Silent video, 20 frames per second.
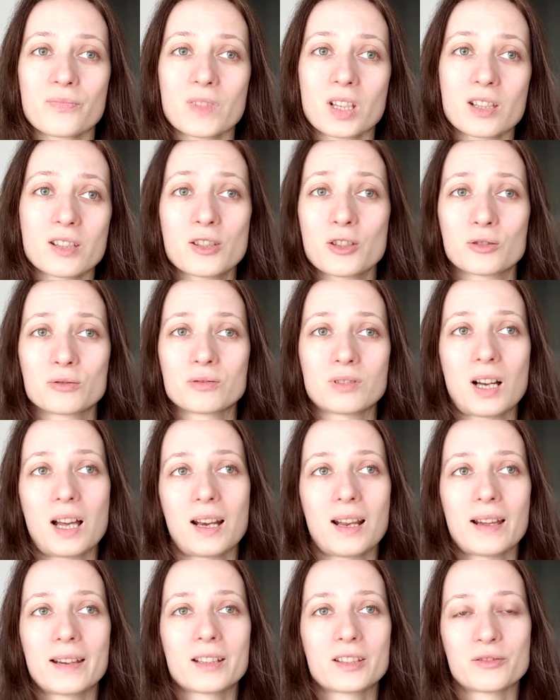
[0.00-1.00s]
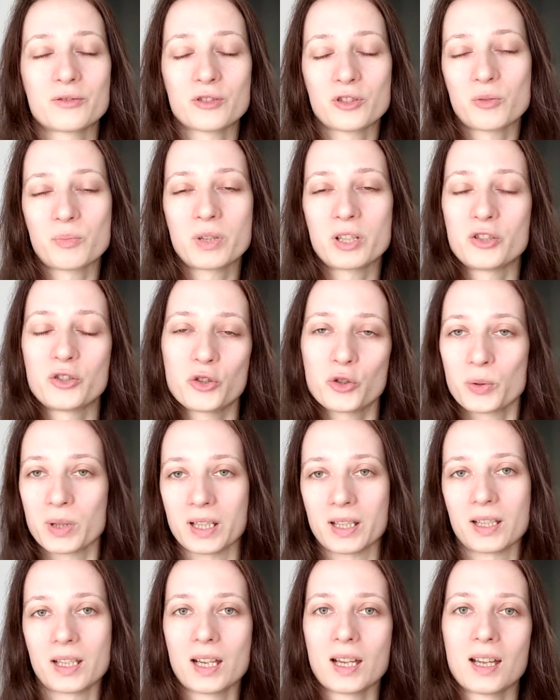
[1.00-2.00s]
so I like to be
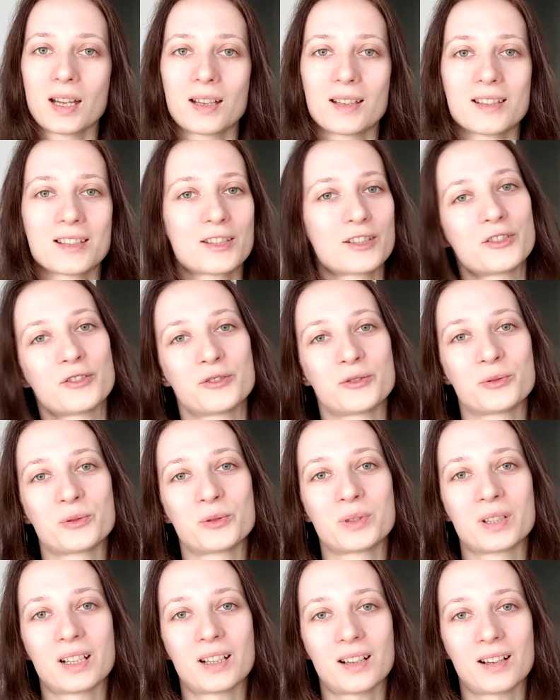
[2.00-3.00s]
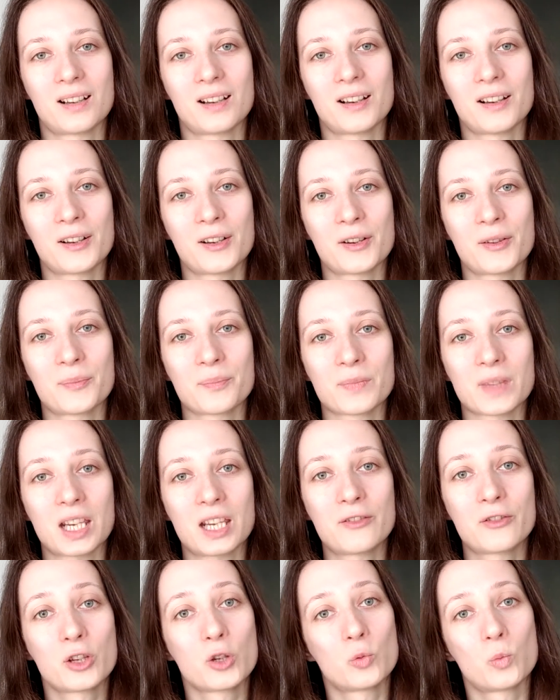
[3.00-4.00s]
dewy. So
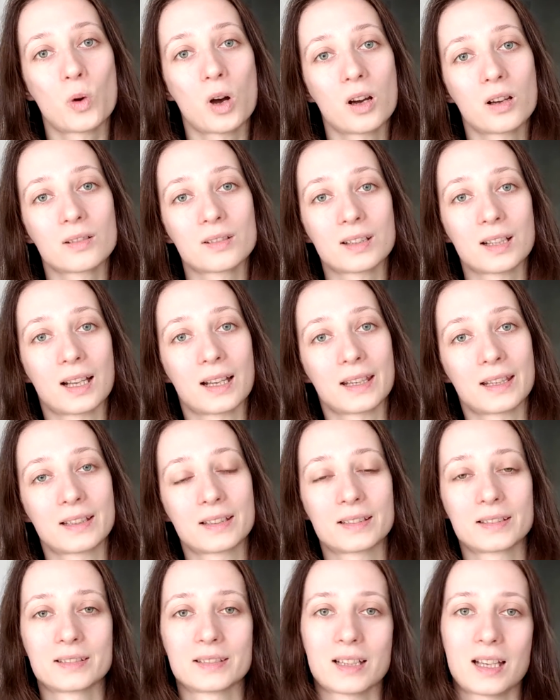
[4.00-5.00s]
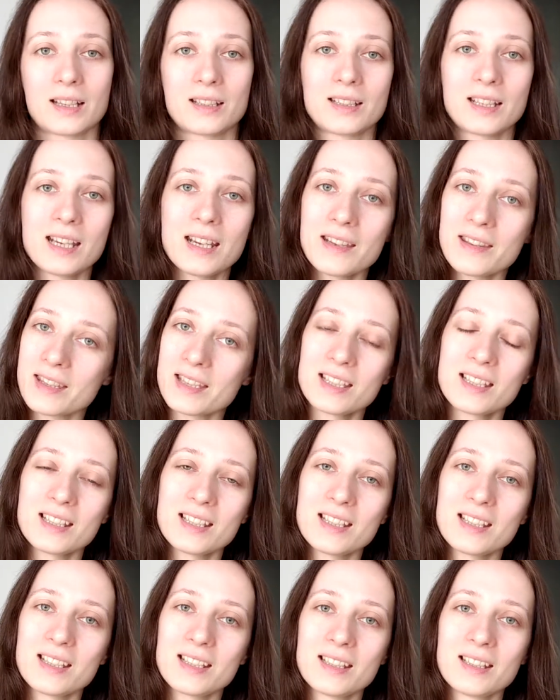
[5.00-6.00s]
if you want like an
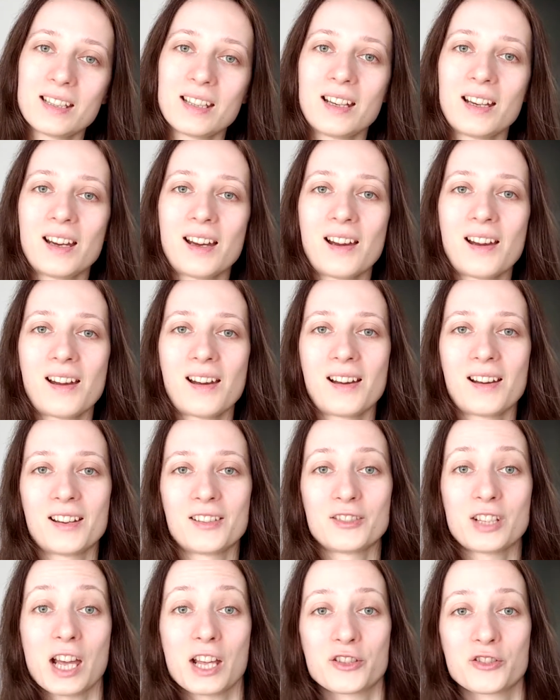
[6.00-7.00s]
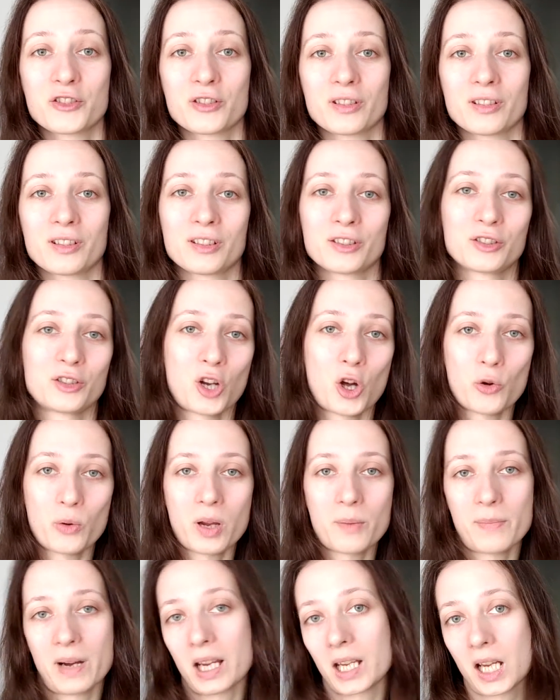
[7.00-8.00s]
easy, natural,
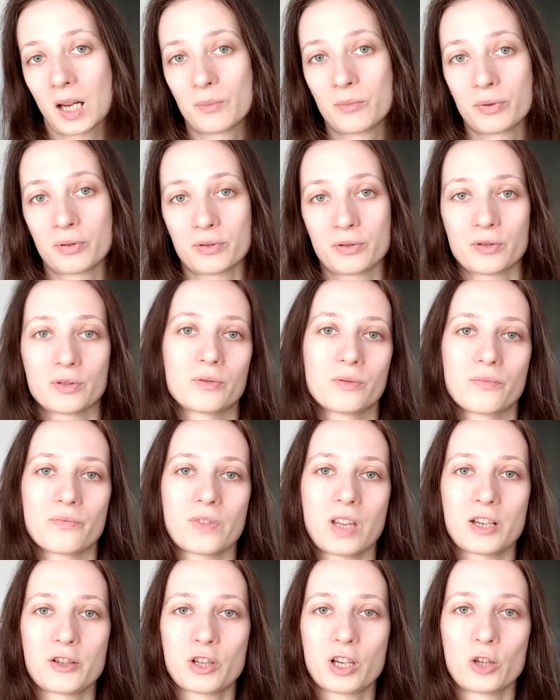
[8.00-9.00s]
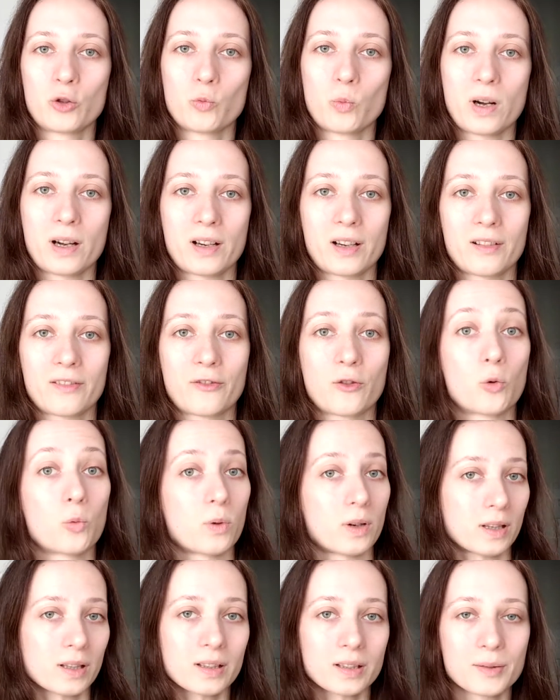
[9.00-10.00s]
glowy makeup that you can wear for
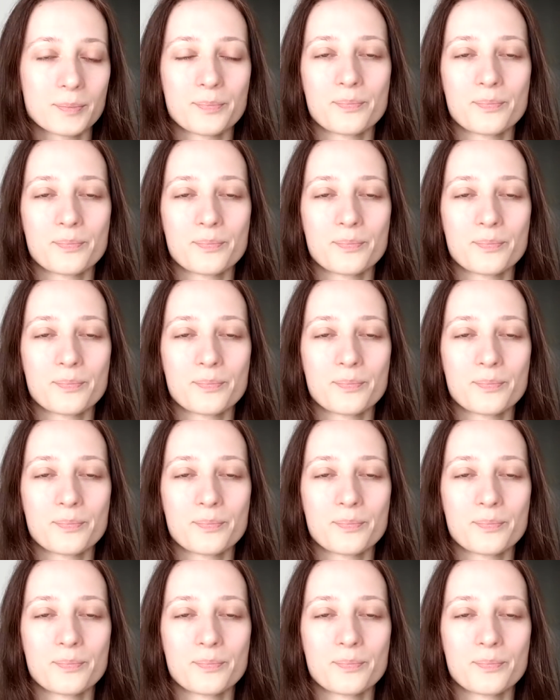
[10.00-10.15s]
work,